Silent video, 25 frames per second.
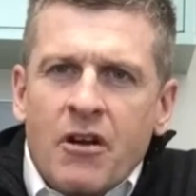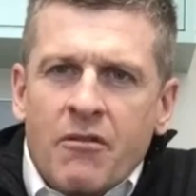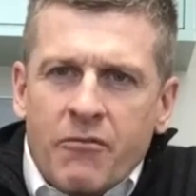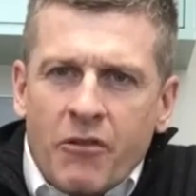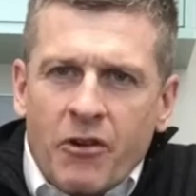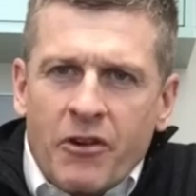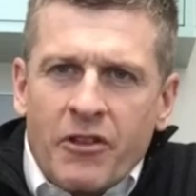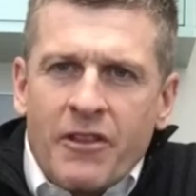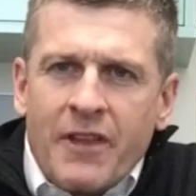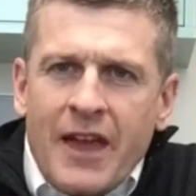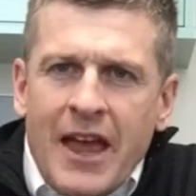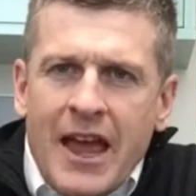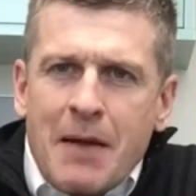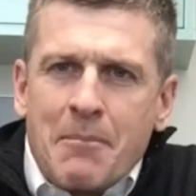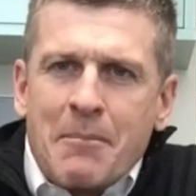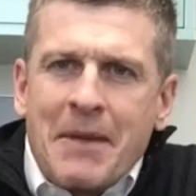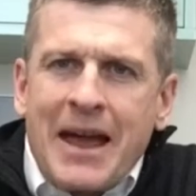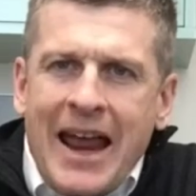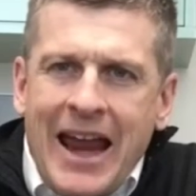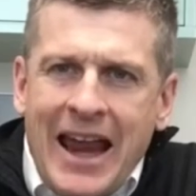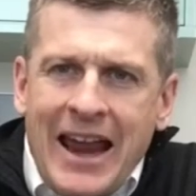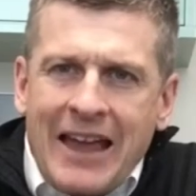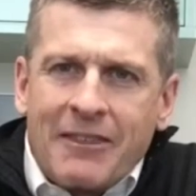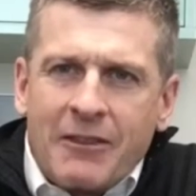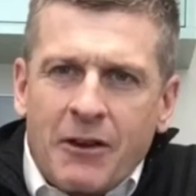for them
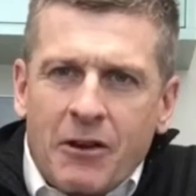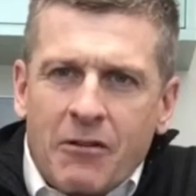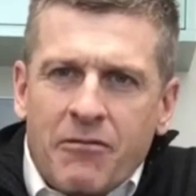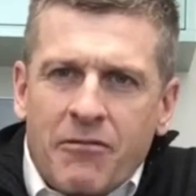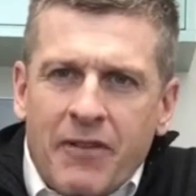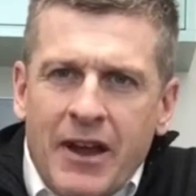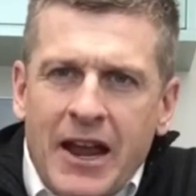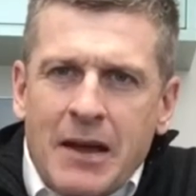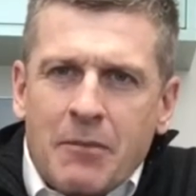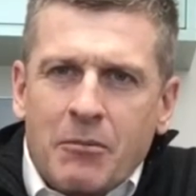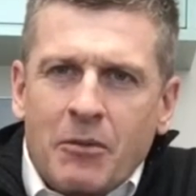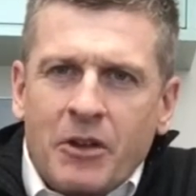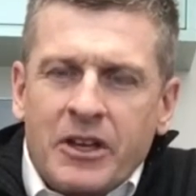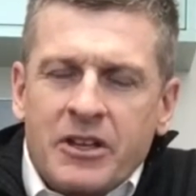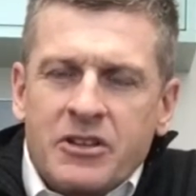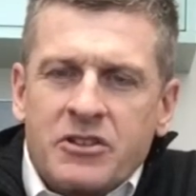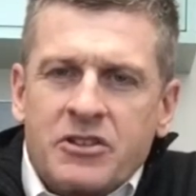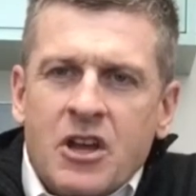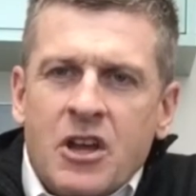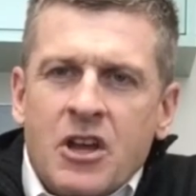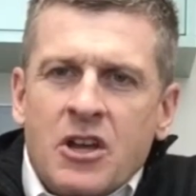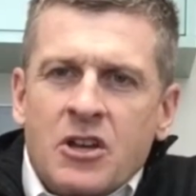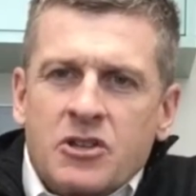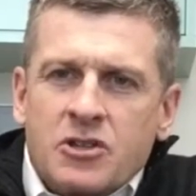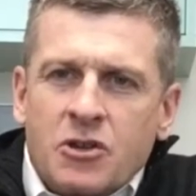and their families.